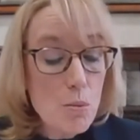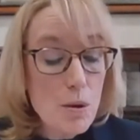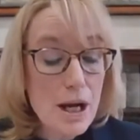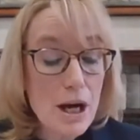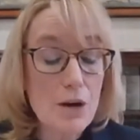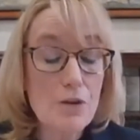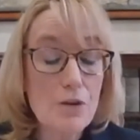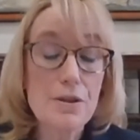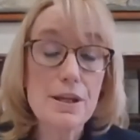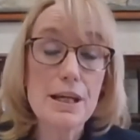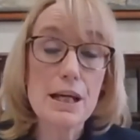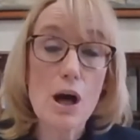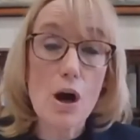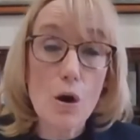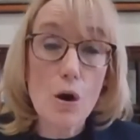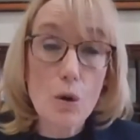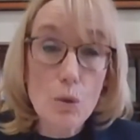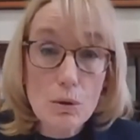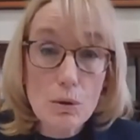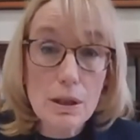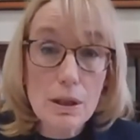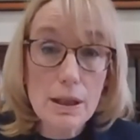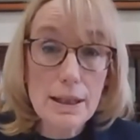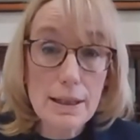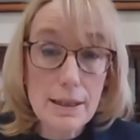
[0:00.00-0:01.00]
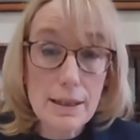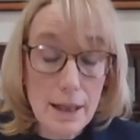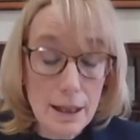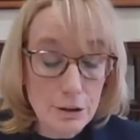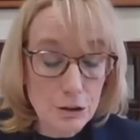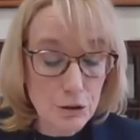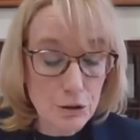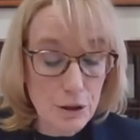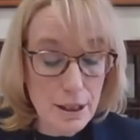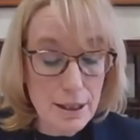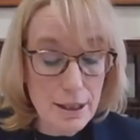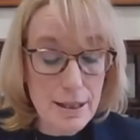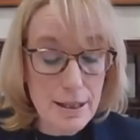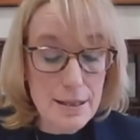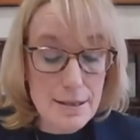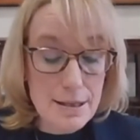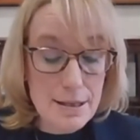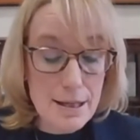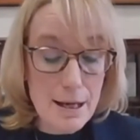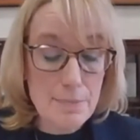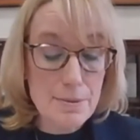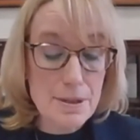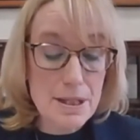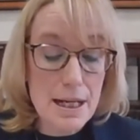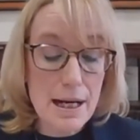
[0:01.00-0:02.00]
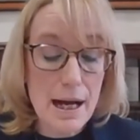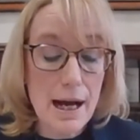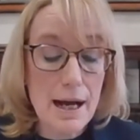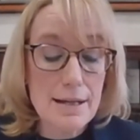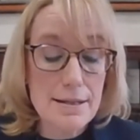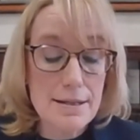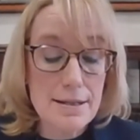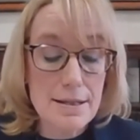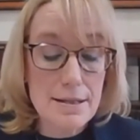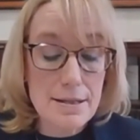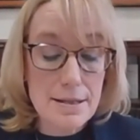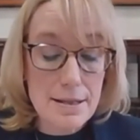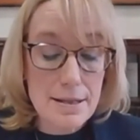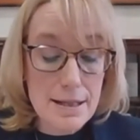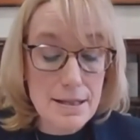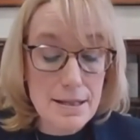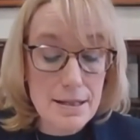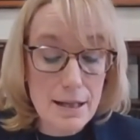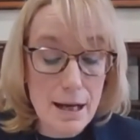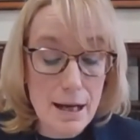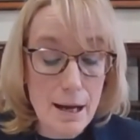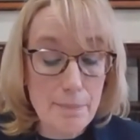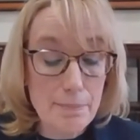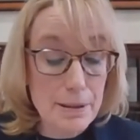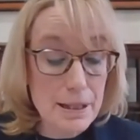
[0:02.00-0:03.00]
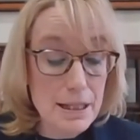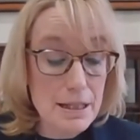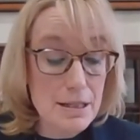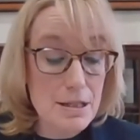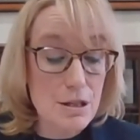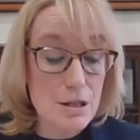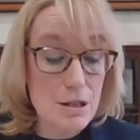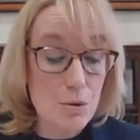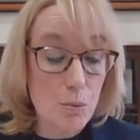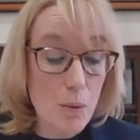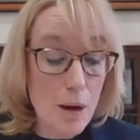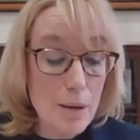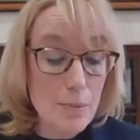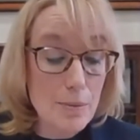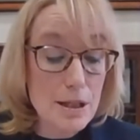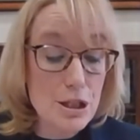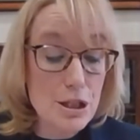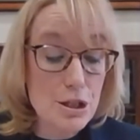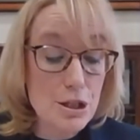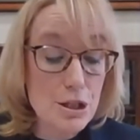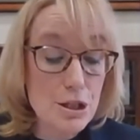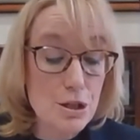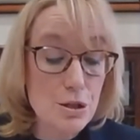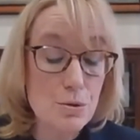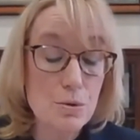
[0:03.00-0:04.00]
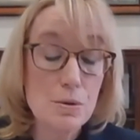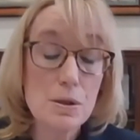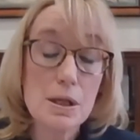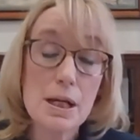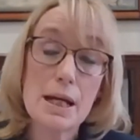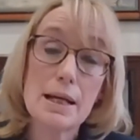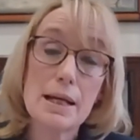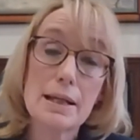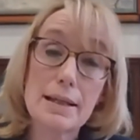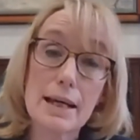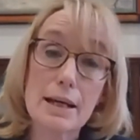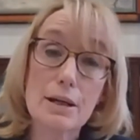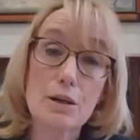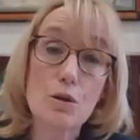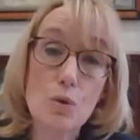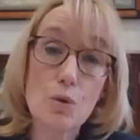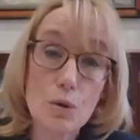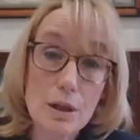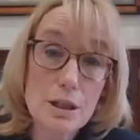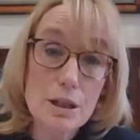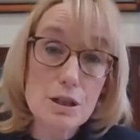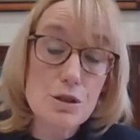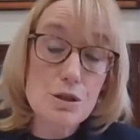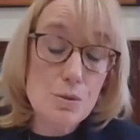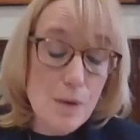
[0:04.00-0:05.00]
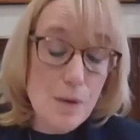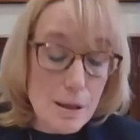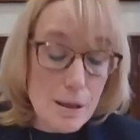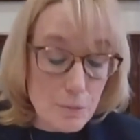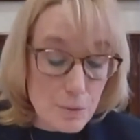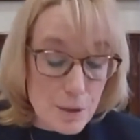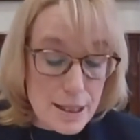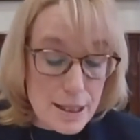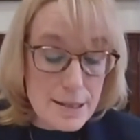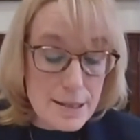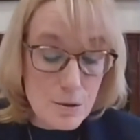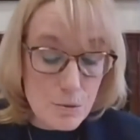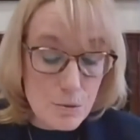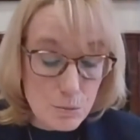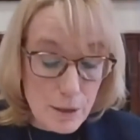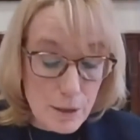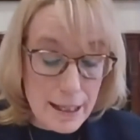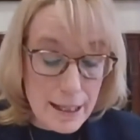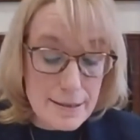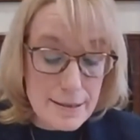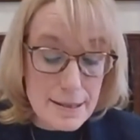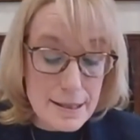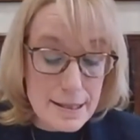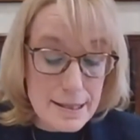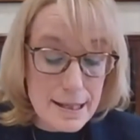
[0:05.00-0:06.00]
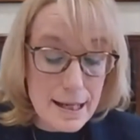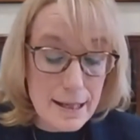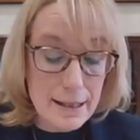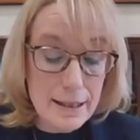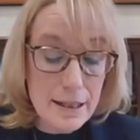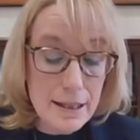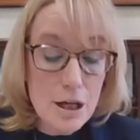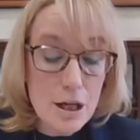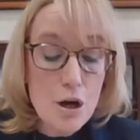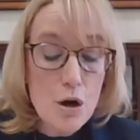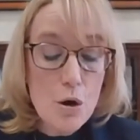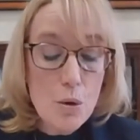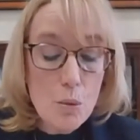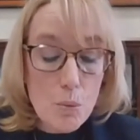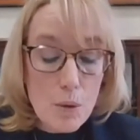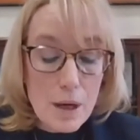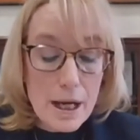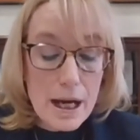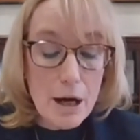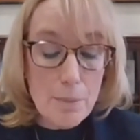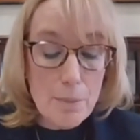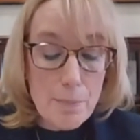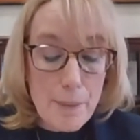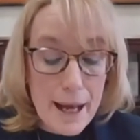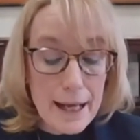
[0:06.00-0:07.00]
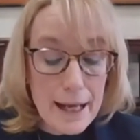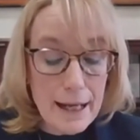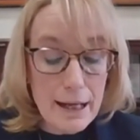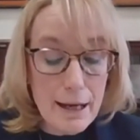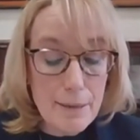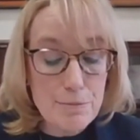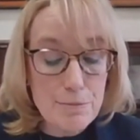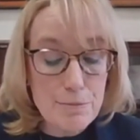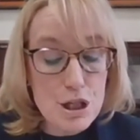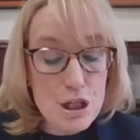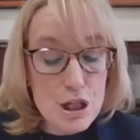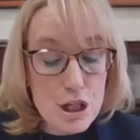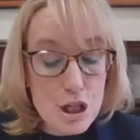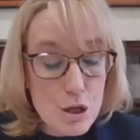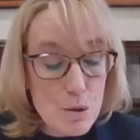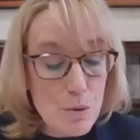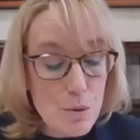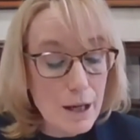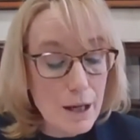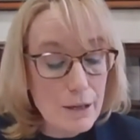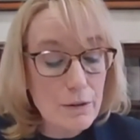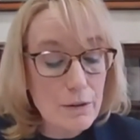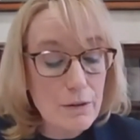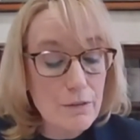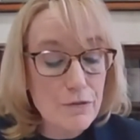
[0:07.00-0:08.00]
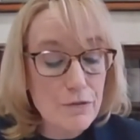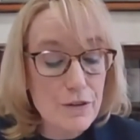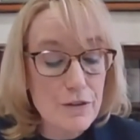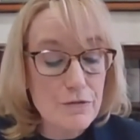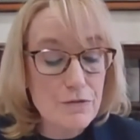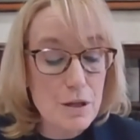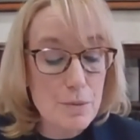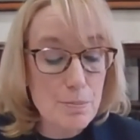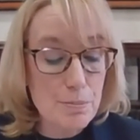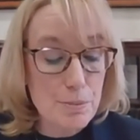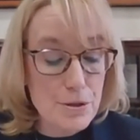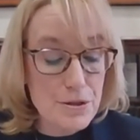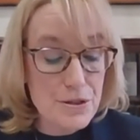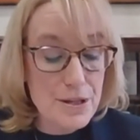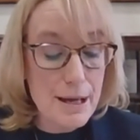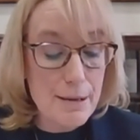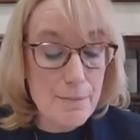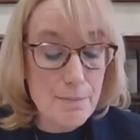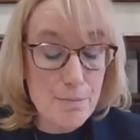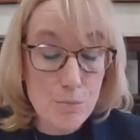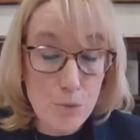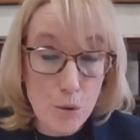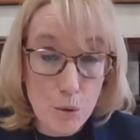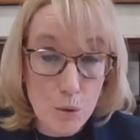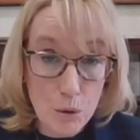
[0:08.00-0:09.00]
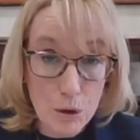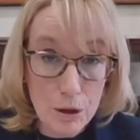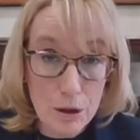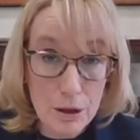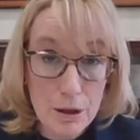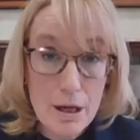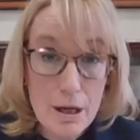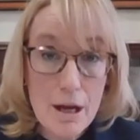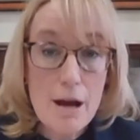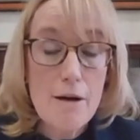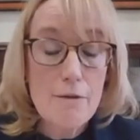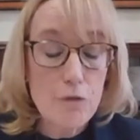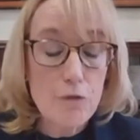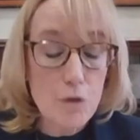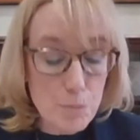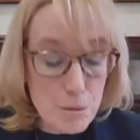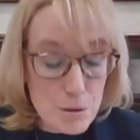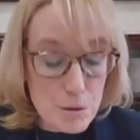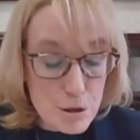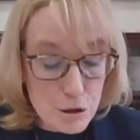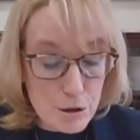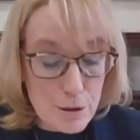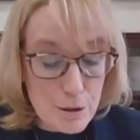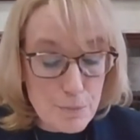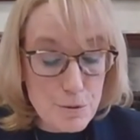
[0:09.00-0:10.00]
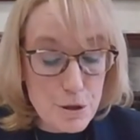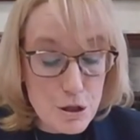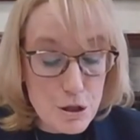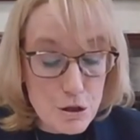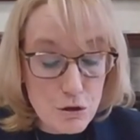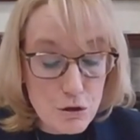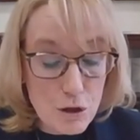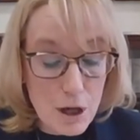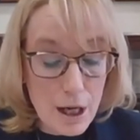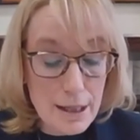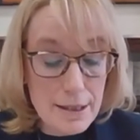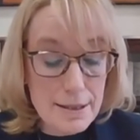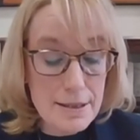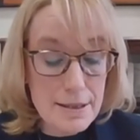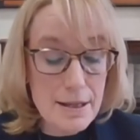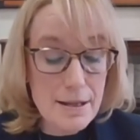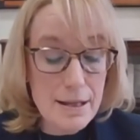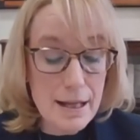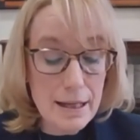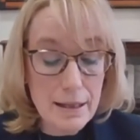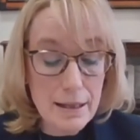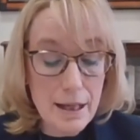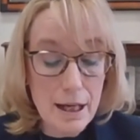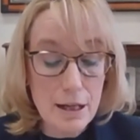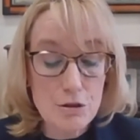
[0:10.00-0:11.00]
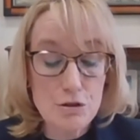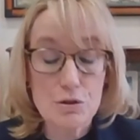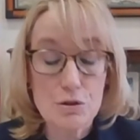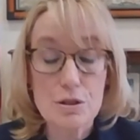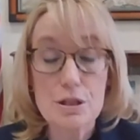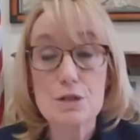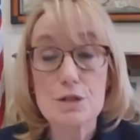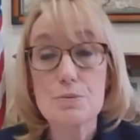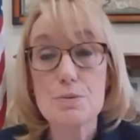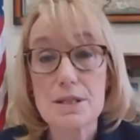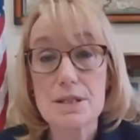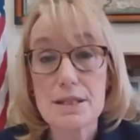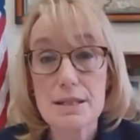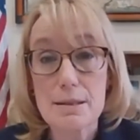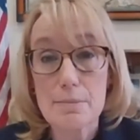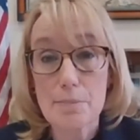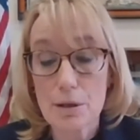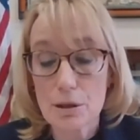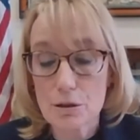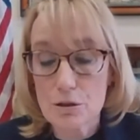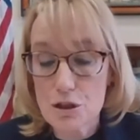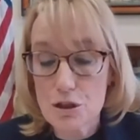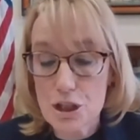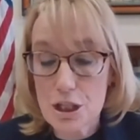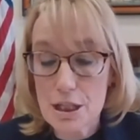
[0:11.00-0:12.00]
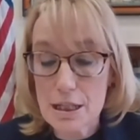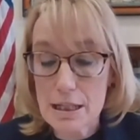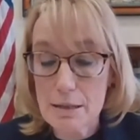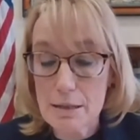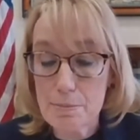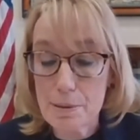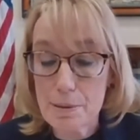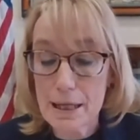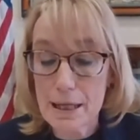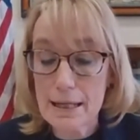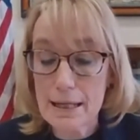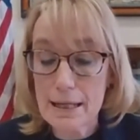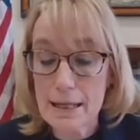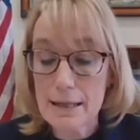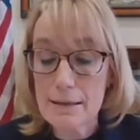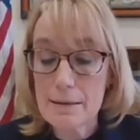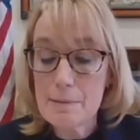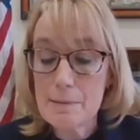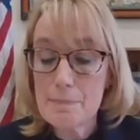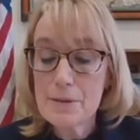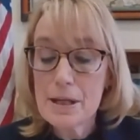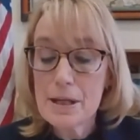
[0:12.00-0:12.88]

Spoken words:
We are the only country that subsidizes these companies the way we do, yet according to a recent RAND study, we are paying up to 250% more for prescription drugs than countries with similar GDP.